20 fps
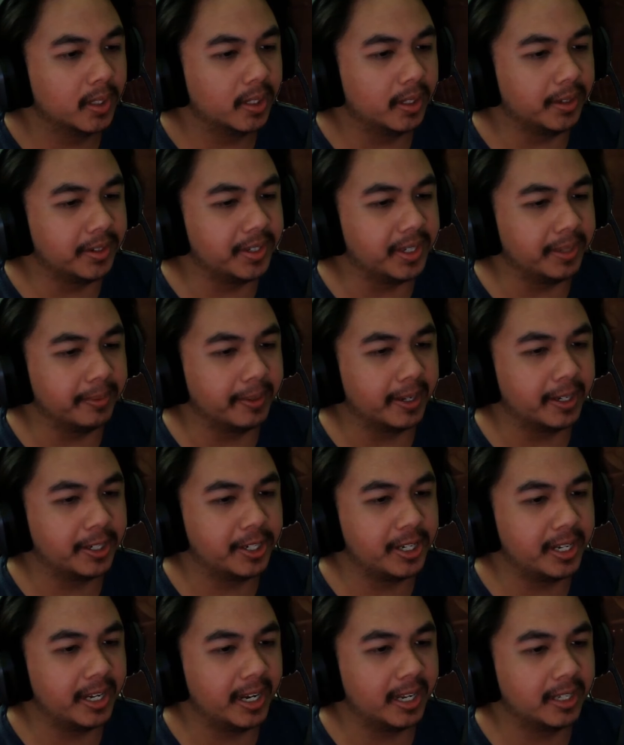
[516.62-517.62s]
It seemed that
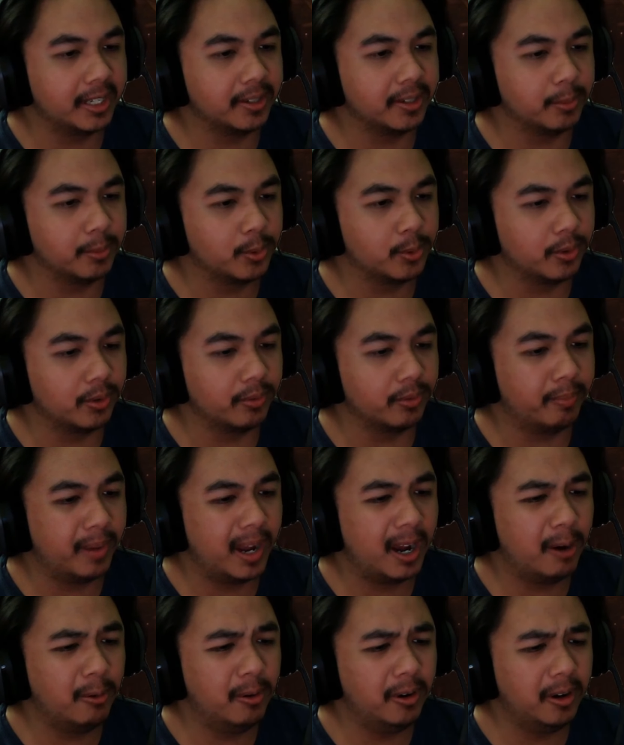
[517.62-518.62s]
she had some sort of
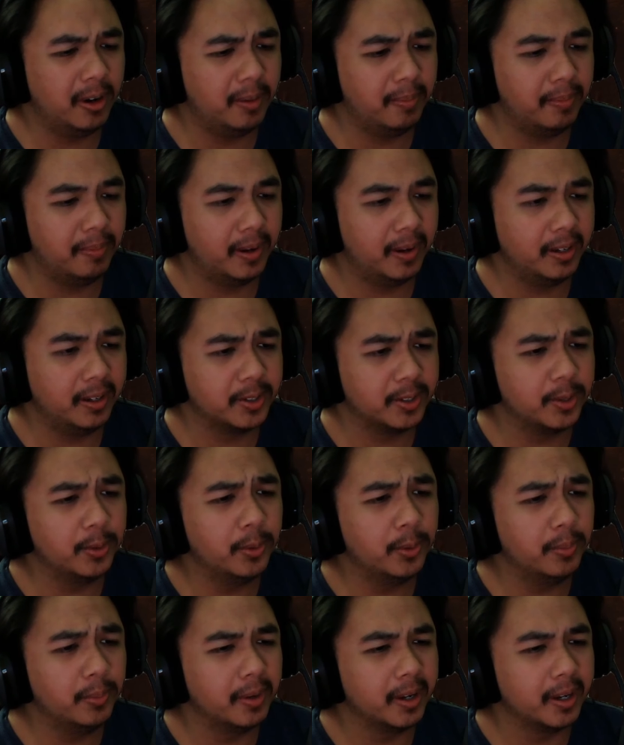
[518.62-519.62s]
power up, I
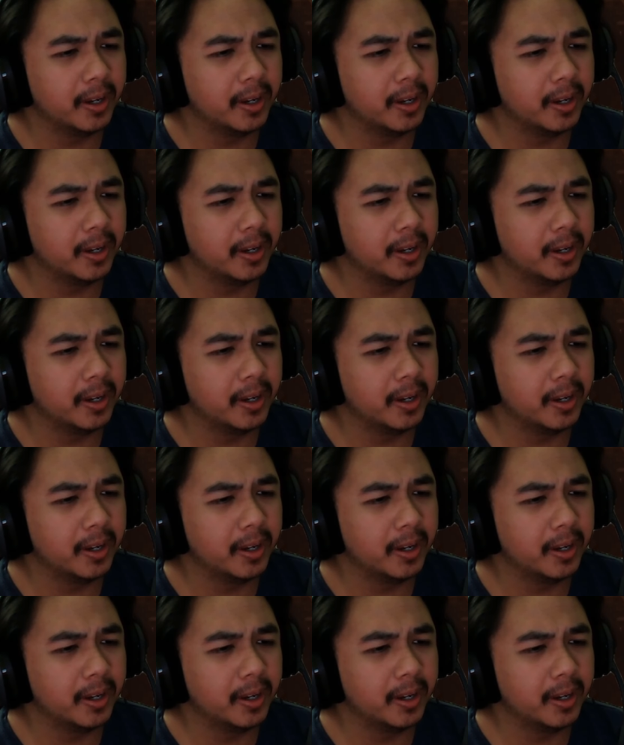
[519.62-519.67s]
assume.